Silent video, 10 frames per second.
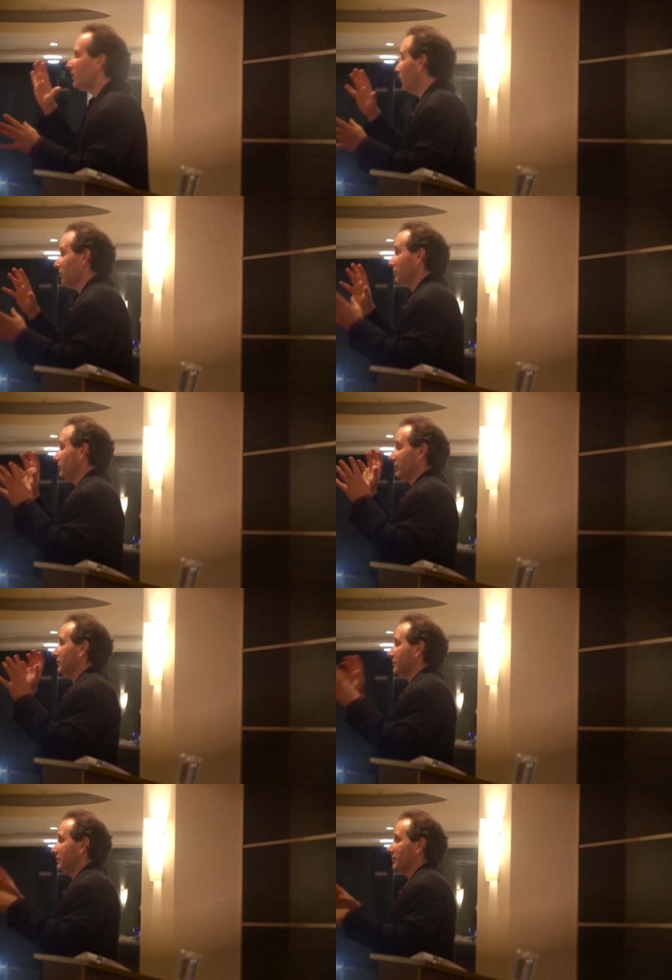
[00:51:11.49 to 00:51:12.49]
the,
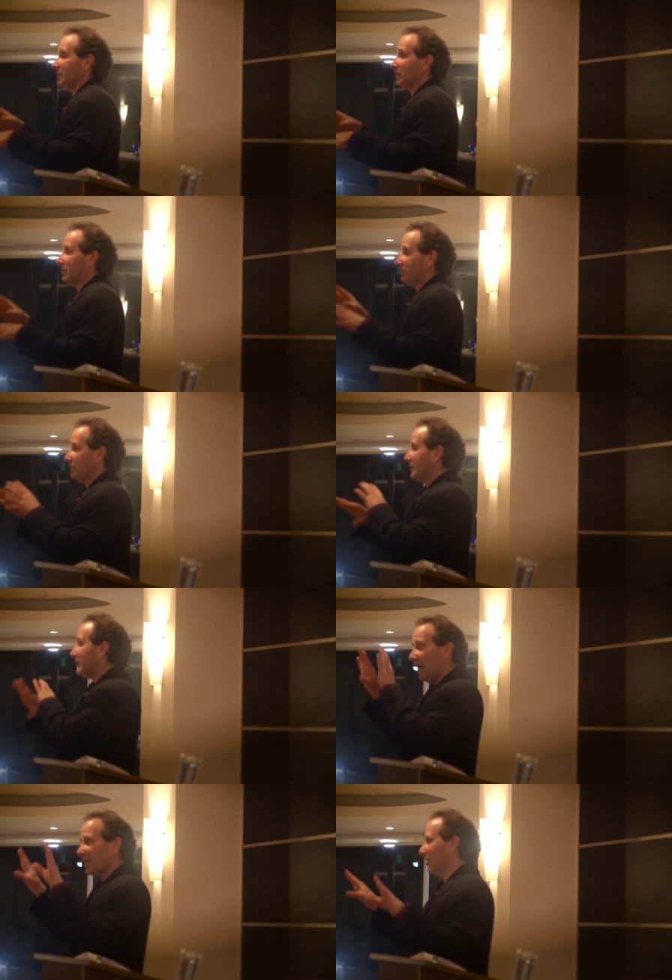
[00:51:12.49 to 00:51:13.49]

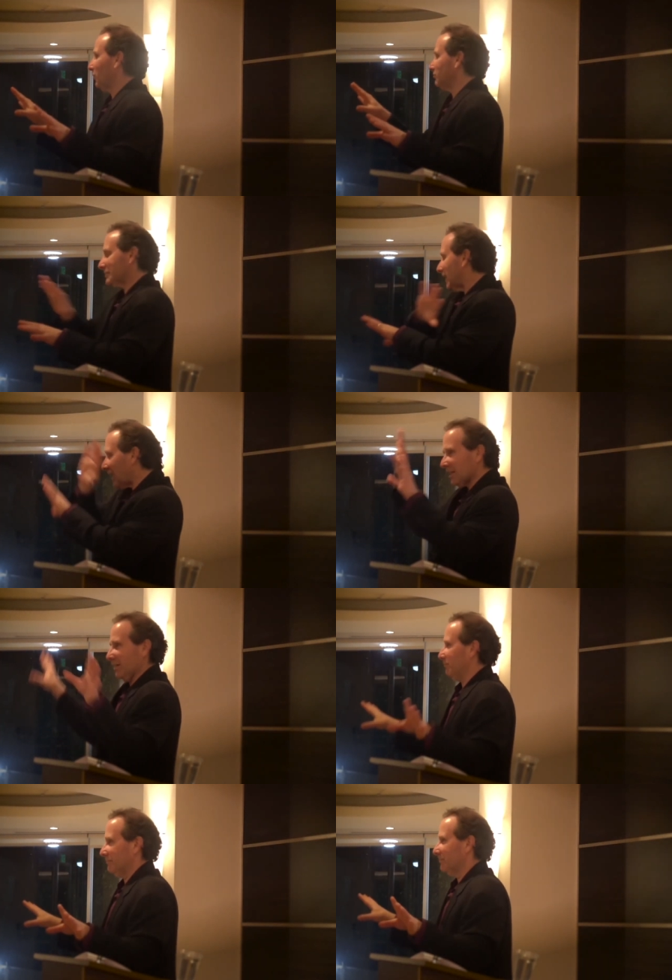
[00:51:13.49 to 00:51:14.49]
none, none of
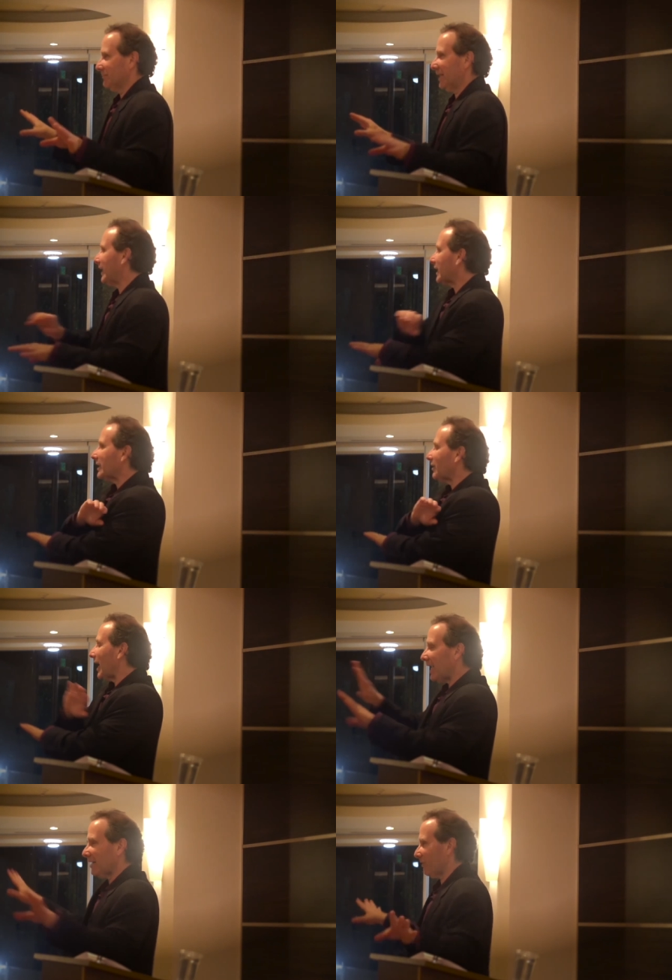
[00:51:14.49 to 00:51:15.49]
them. They didn't clear
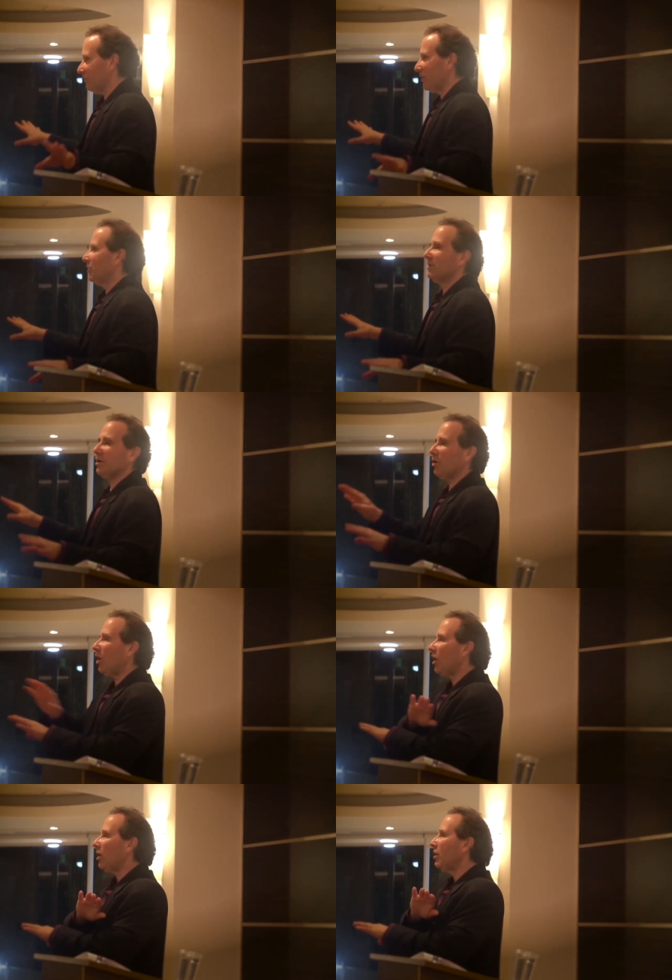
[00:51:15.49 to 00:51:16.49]
any of them. They're
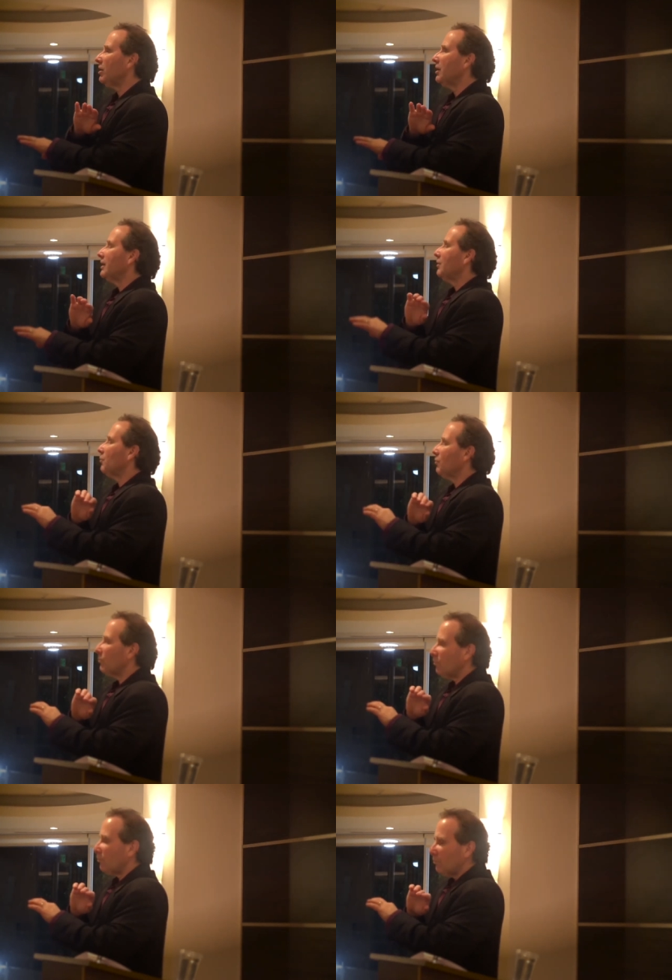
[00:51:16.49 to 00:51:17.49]
all,
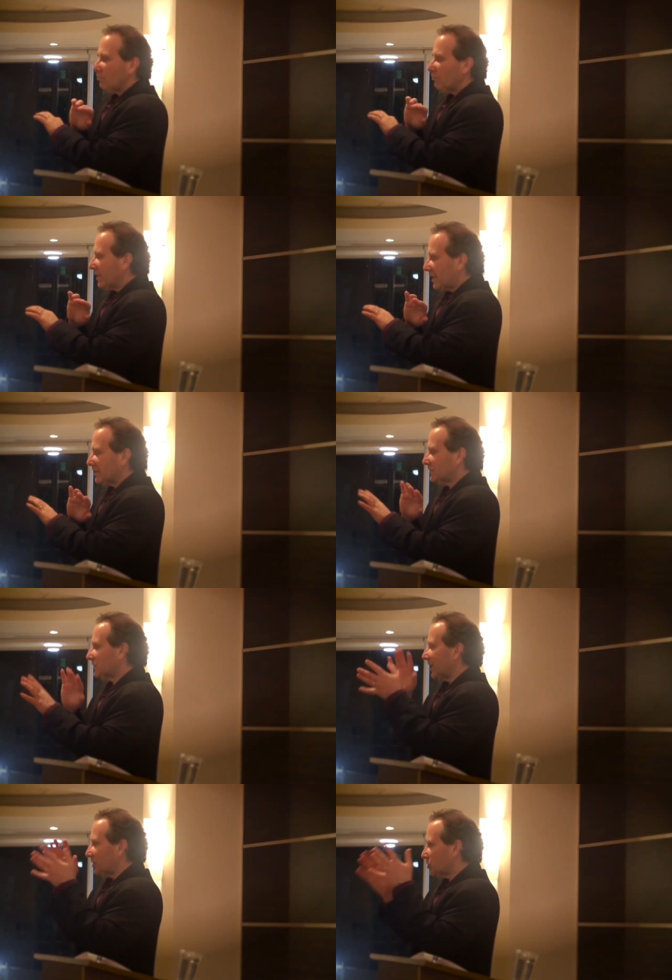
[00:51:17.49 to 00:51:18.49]

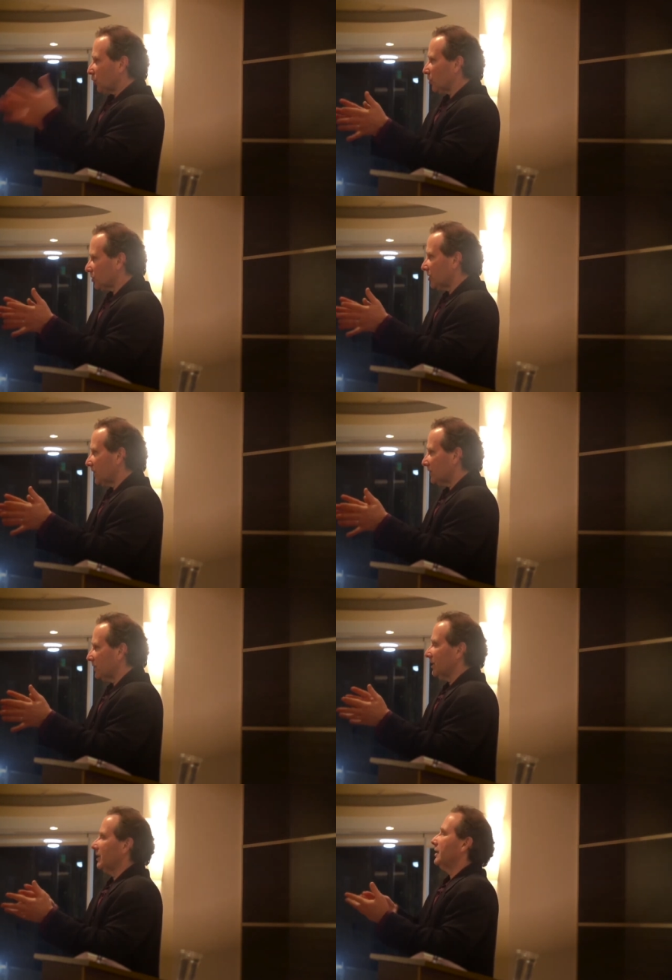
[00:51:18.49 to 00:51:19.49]
because they sourced
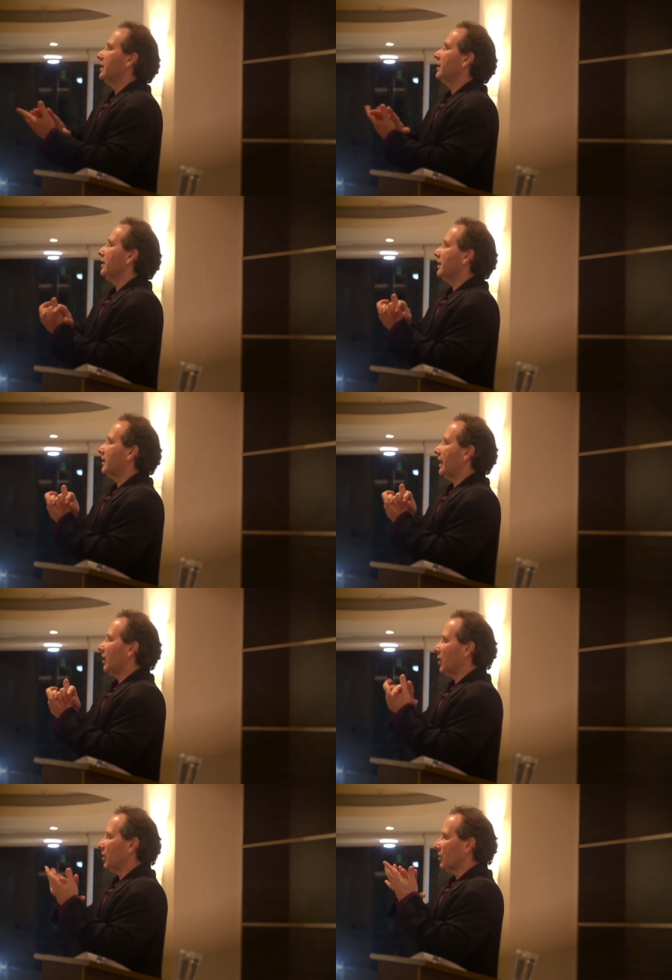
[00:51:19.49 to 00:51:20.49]
it,
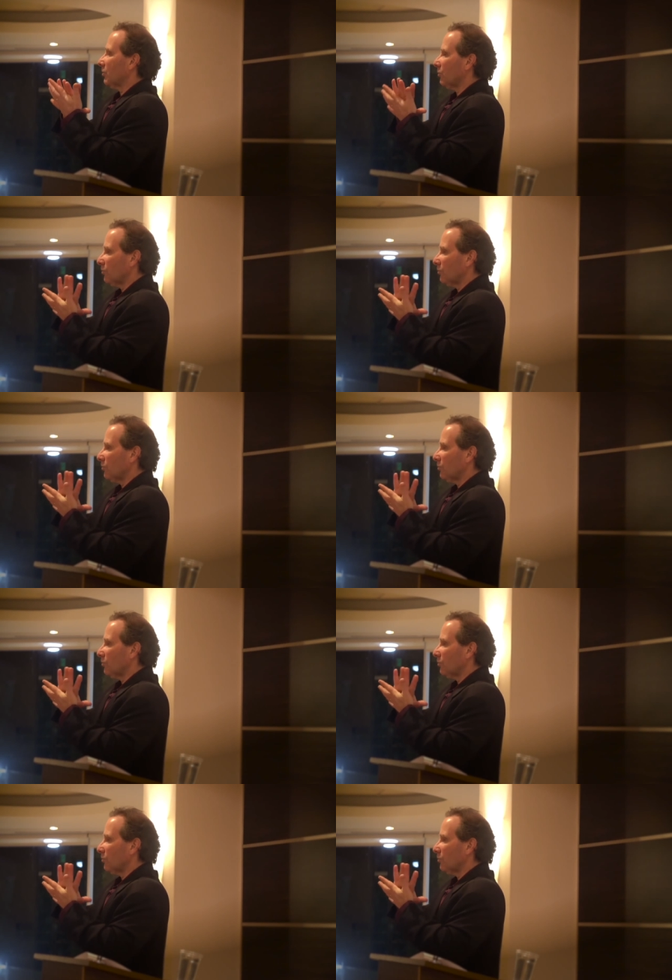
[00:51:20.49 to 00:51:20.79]
they're,